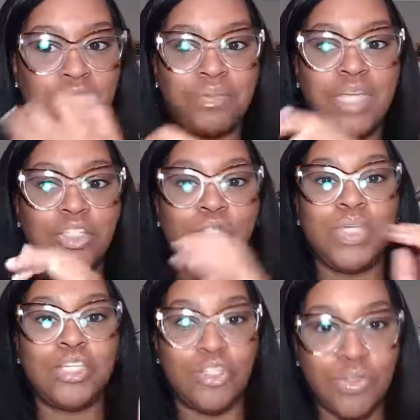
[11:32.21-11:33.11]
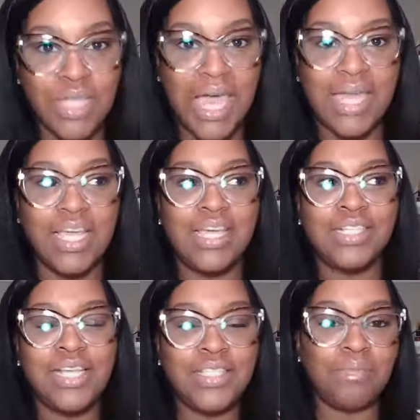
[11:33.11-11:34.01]
Just because you can do that
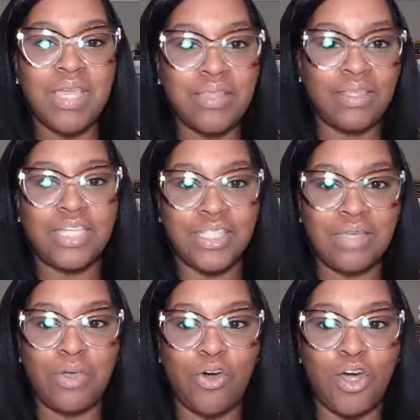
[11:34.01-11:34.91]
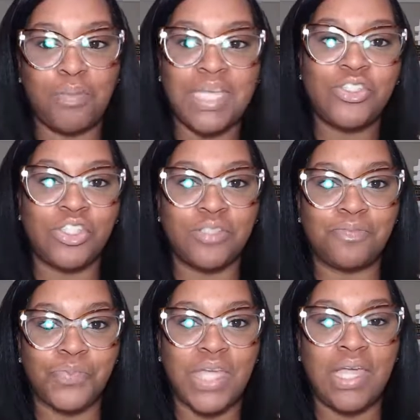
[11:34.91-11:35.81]
doesn't mean that that's email
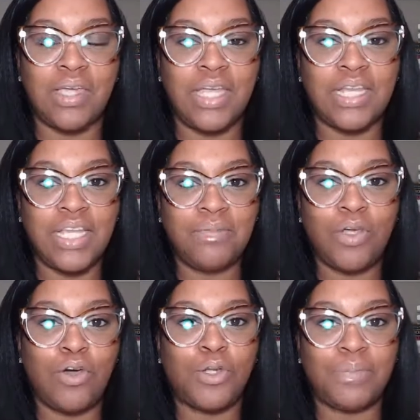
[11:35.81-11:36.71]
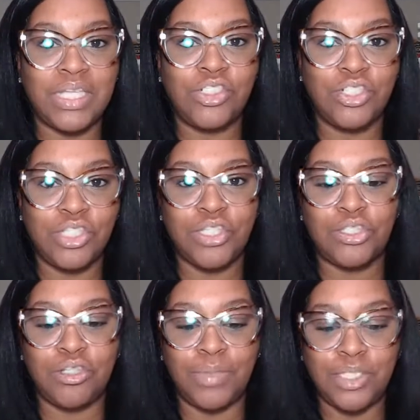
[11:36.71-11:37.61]
automation, okay? An email automation
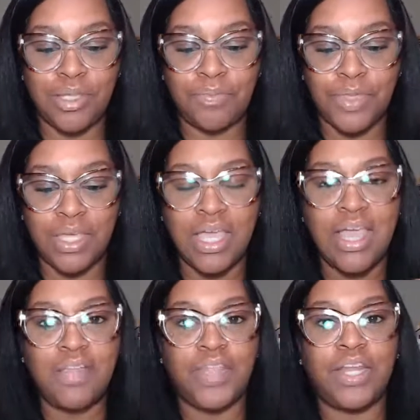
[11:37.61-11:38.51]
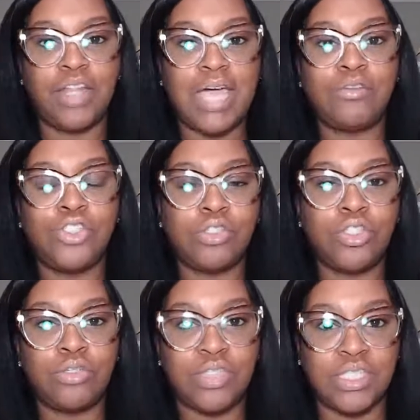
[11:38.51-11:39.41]
system is something that allows you
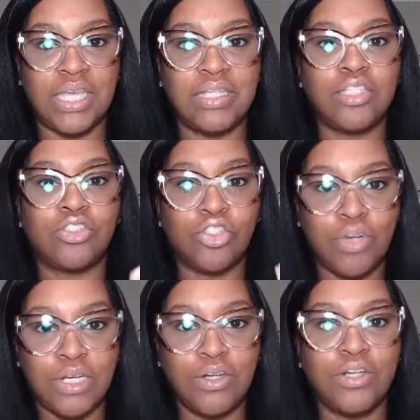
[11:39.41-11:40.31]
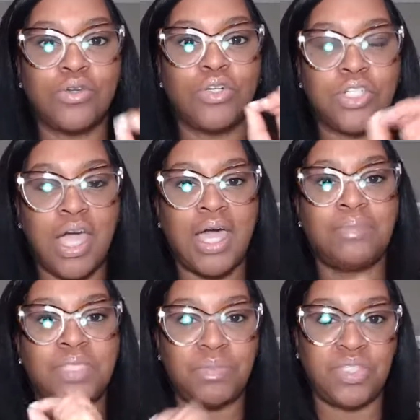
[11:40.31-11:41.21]
to send triggered or
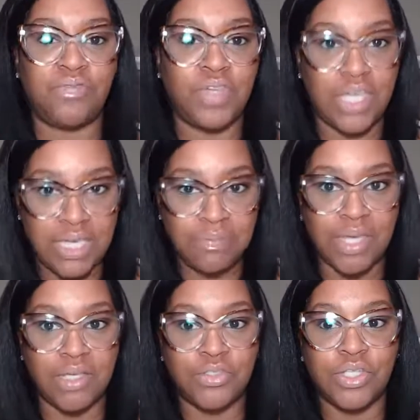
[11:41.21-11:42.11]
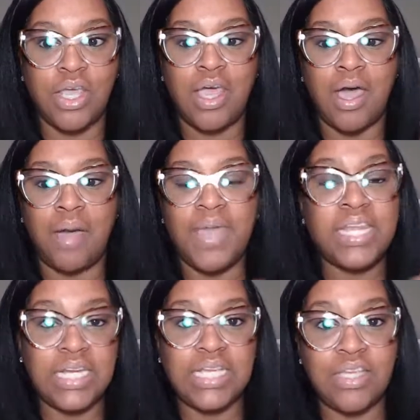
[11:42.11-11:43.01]
time-specific emails
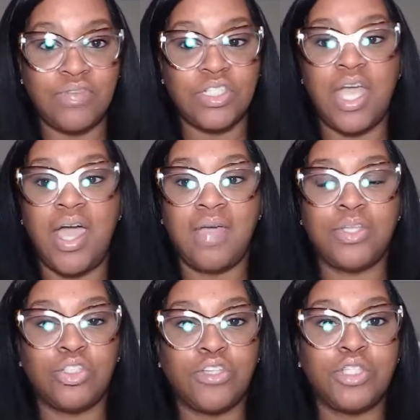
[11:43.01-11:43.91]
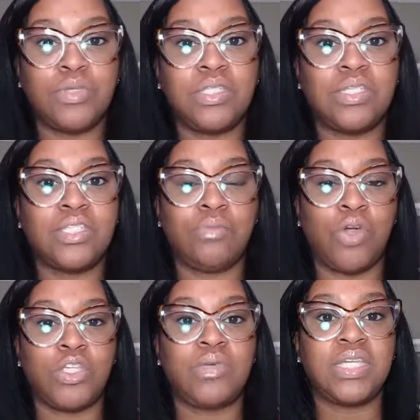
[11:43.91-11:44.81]
at any given time. It's also a system
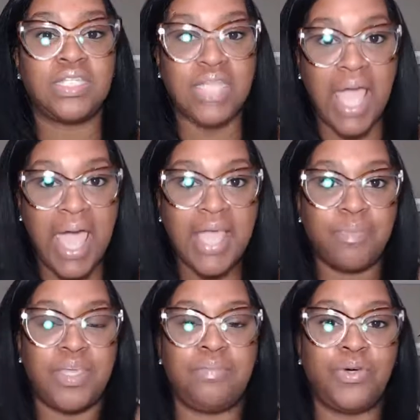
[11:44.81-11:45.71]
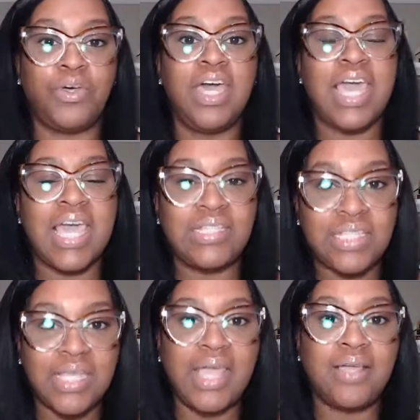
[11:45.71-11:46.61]
where you can tag people and
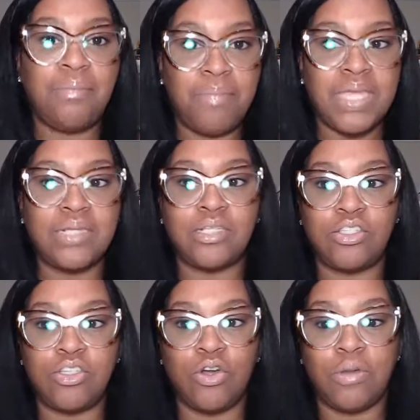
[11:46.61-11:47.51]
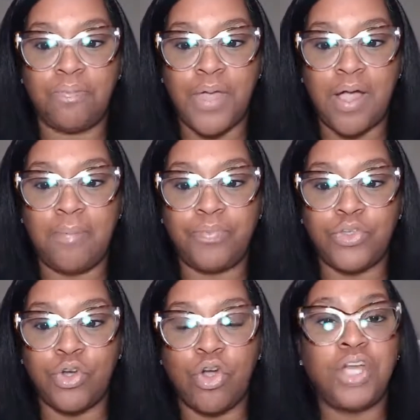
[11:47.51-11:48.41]
segment your
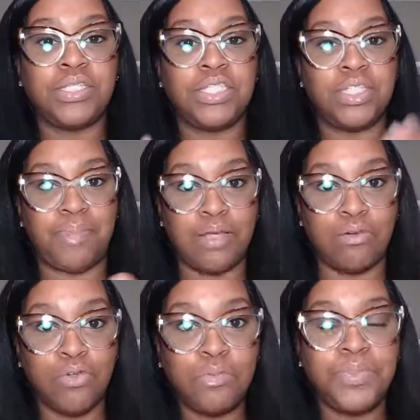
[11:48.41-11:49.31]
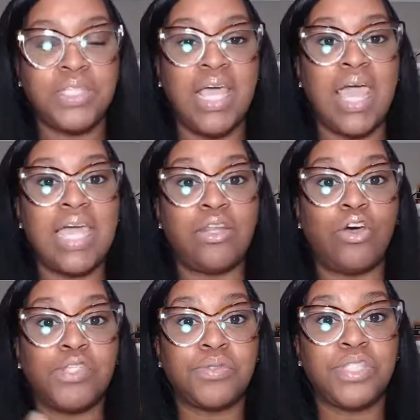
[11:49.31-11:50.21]
audience by groups, and
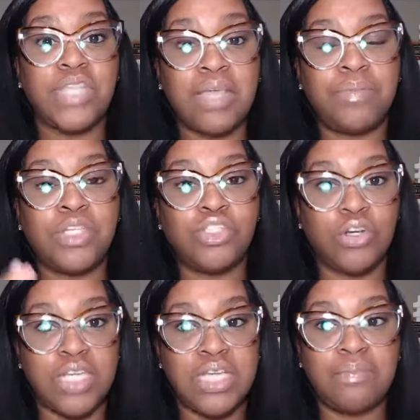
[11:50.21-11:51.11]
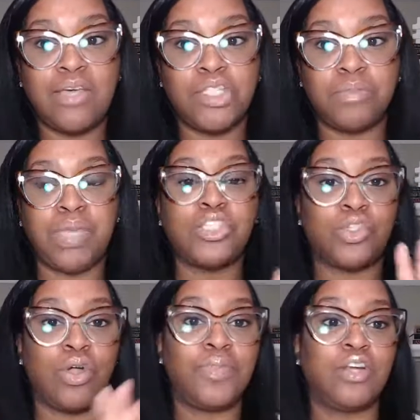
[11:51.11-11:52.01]
also segment your emails
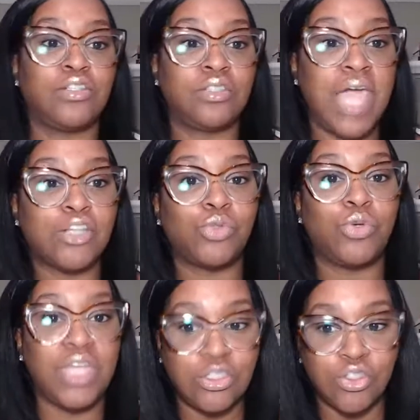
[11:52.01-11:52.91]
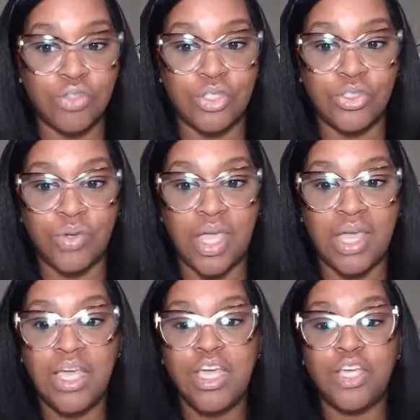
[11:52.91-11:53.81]
based on their actual interests,
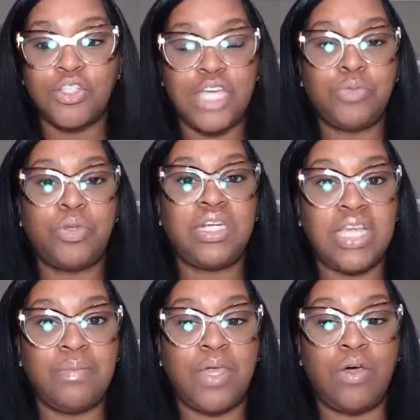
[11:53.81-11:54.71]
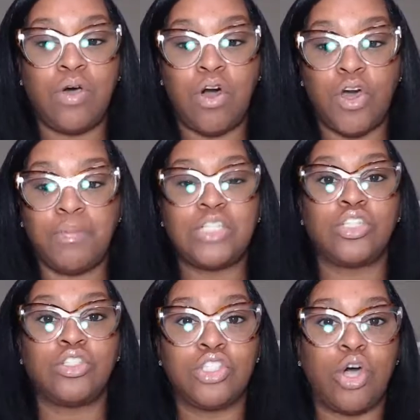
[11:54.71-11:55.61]
okay? So that's what an email
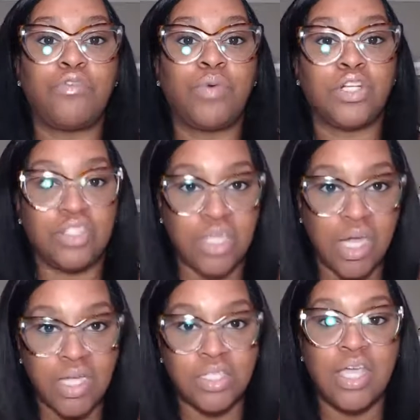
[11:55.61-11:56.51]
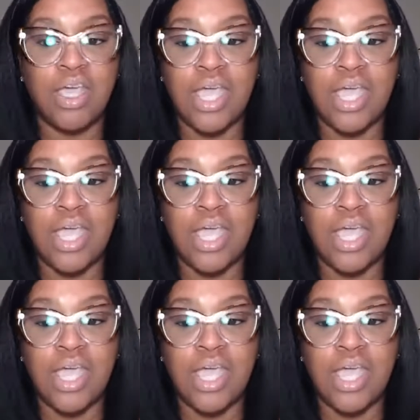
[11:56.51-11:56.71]
automation software does.